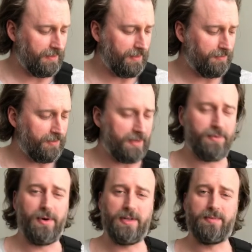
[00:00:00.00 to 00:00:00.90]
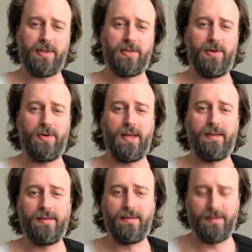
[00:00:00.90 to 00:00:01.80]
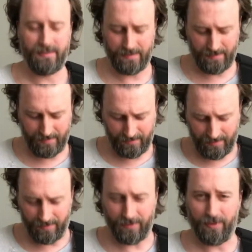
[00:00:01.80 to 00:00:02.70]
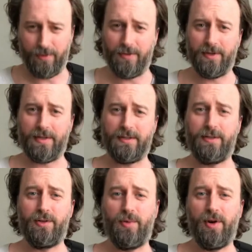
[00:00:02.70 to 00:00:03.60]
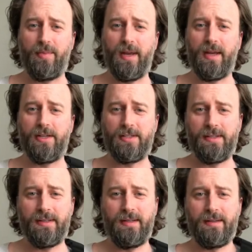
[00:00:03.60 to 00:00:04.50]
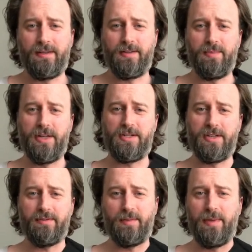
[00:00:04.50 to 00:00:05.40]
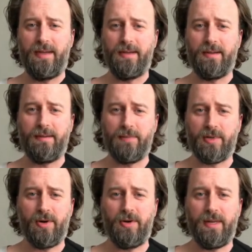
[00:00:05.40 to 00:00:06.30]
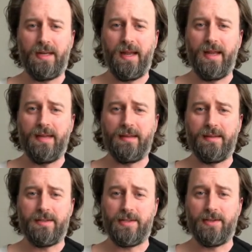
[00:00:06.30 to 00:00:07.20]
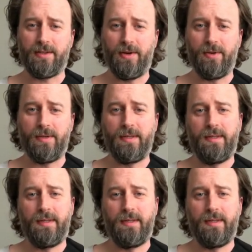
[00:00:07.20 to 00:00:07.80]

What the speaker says: fretboard is Bacote, even though if you look at the newborn page, there's mention of it being Bacote and Zeracode.